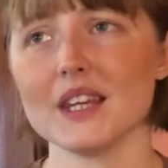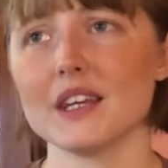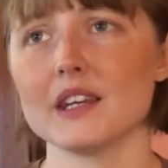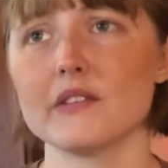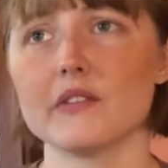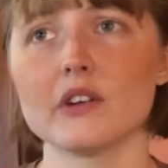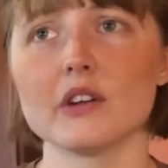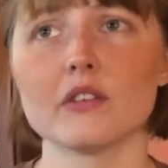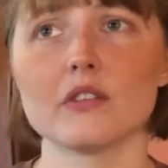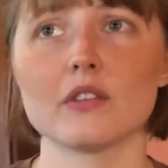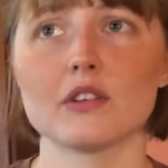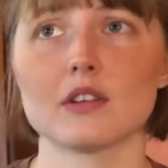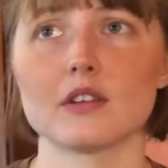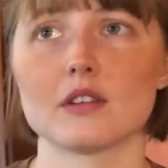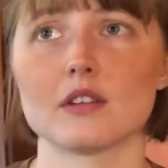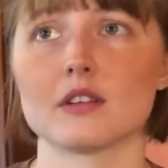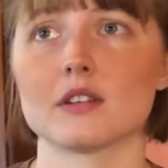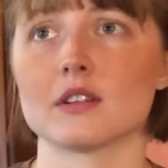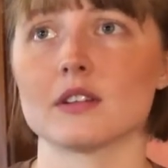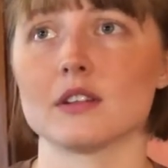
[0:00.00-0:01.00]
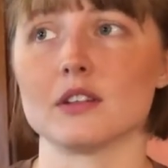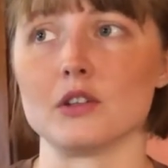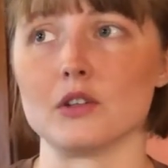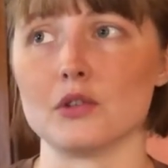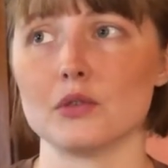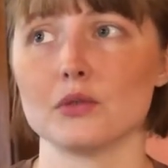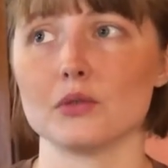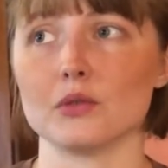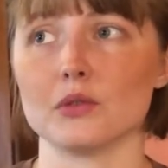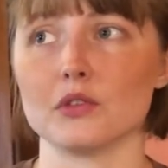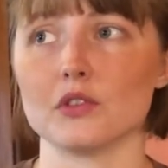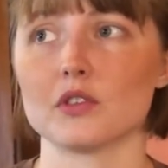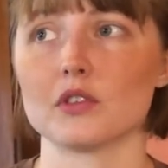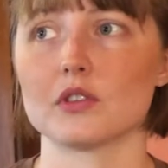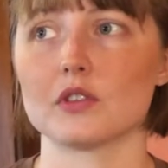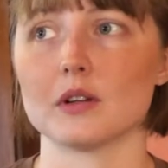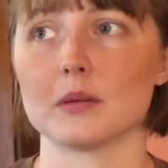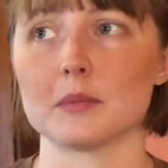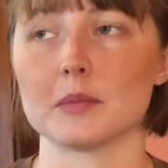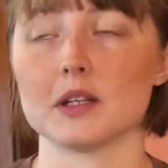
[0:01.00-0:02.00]
Even if it's
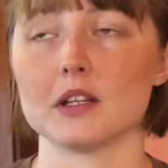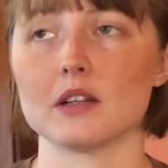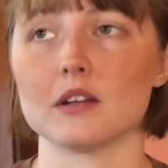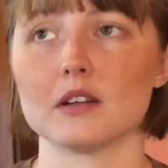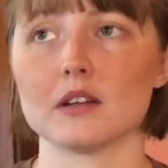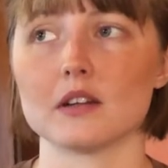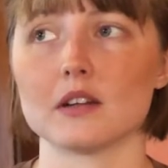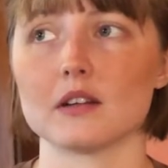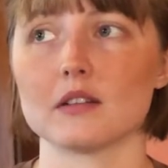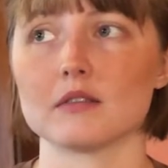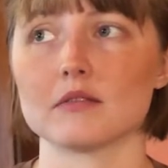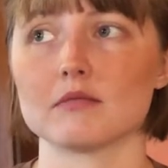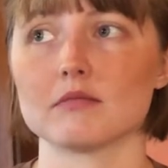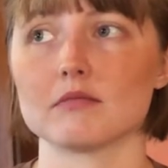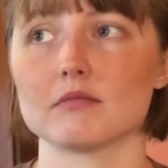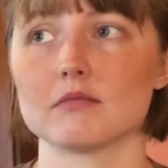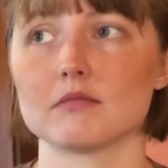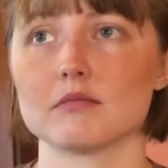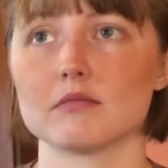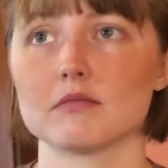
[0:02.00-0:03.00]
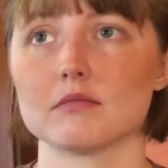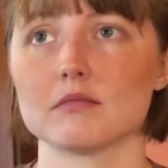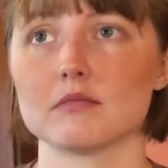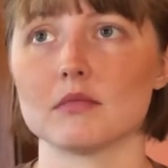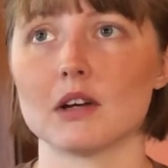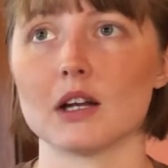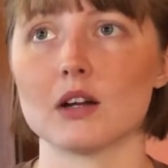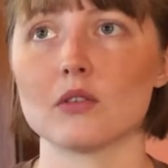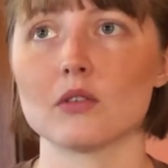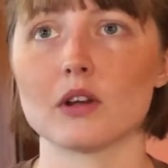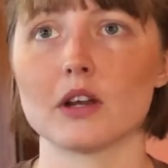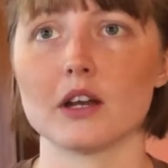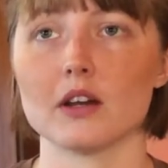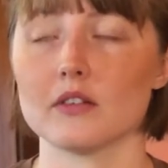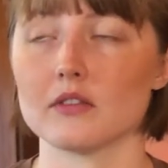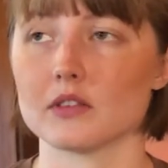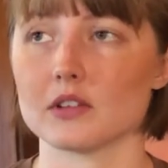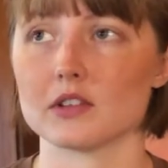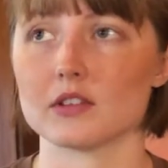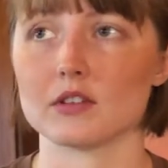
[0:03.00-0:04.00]
used, I mean, I don't
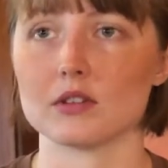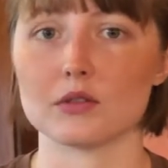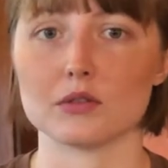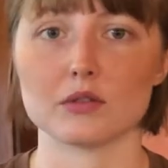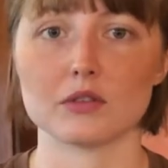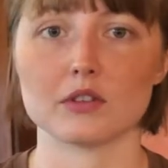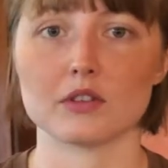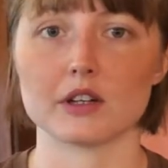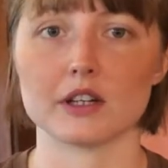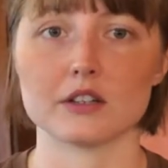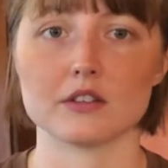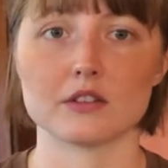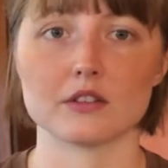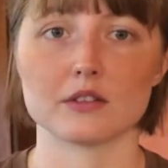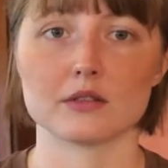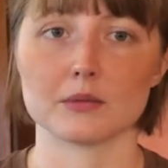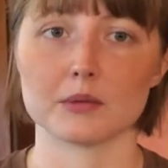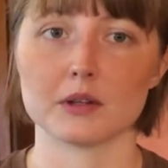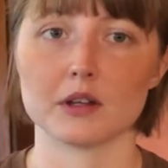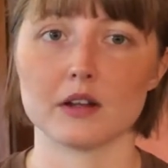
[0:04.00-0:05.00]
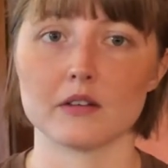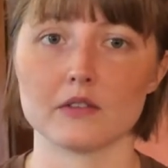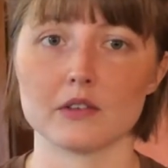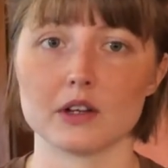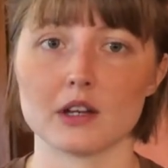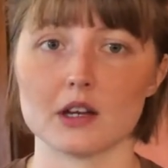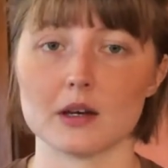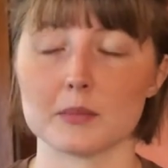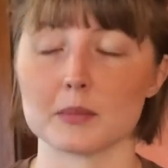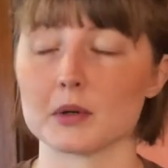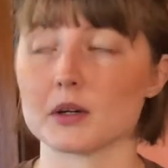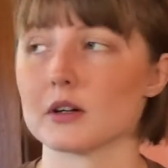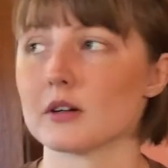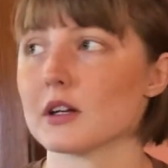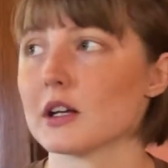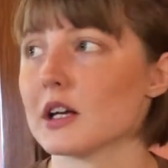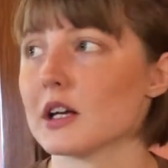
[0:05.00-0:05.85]
care if it's used. I just would love a camera.